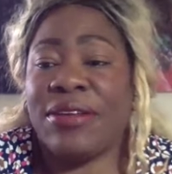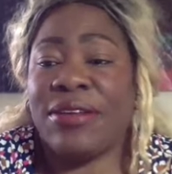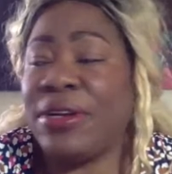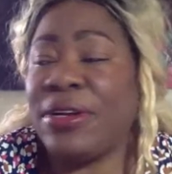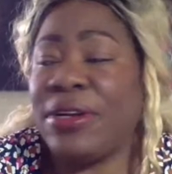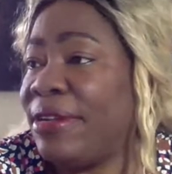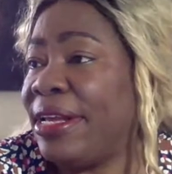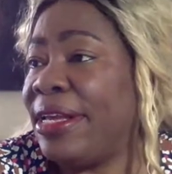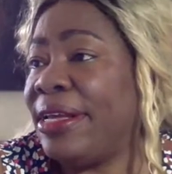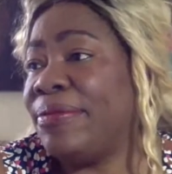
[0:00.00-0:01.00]
for 11
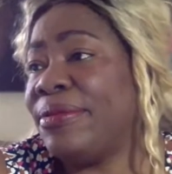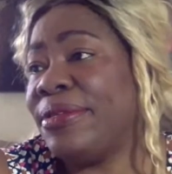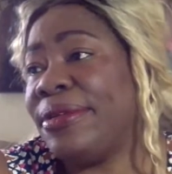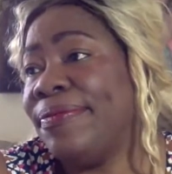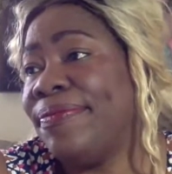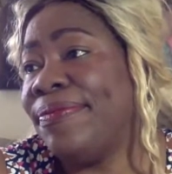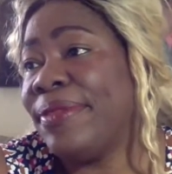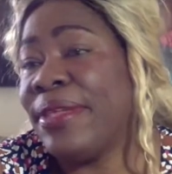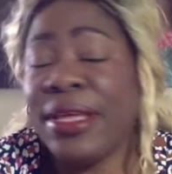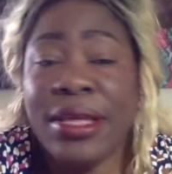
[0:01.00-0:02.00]
a.m. So,
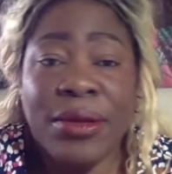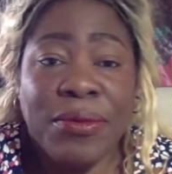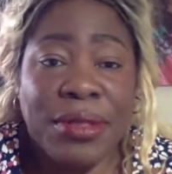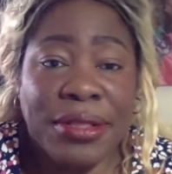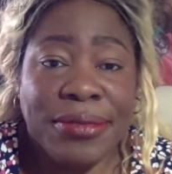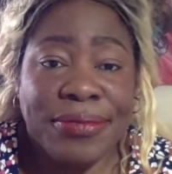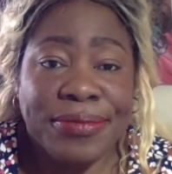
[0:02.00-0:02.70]
well,